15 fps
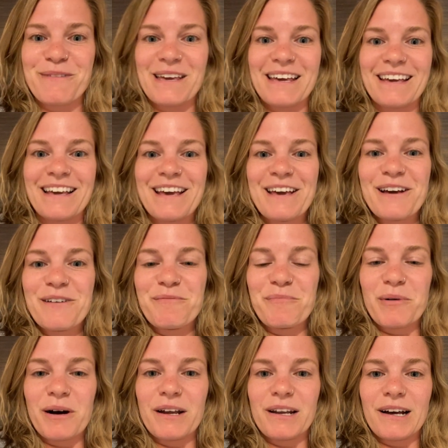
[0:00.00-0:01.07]
being,
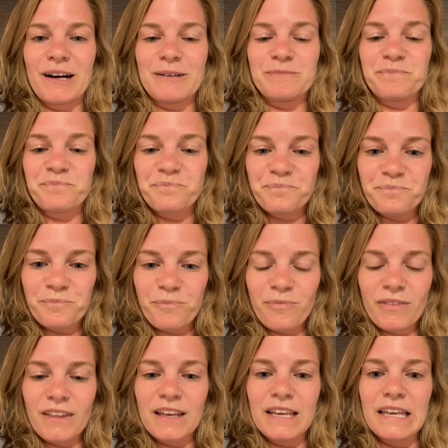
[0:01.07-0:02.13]
but
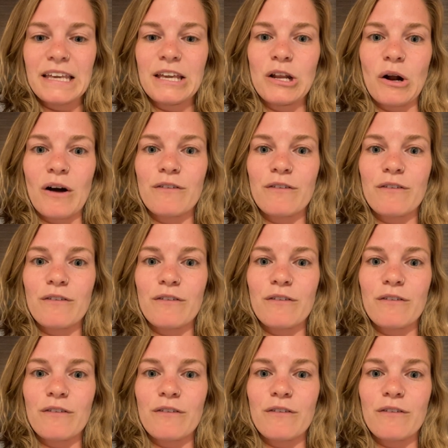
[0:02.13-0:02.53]
you know,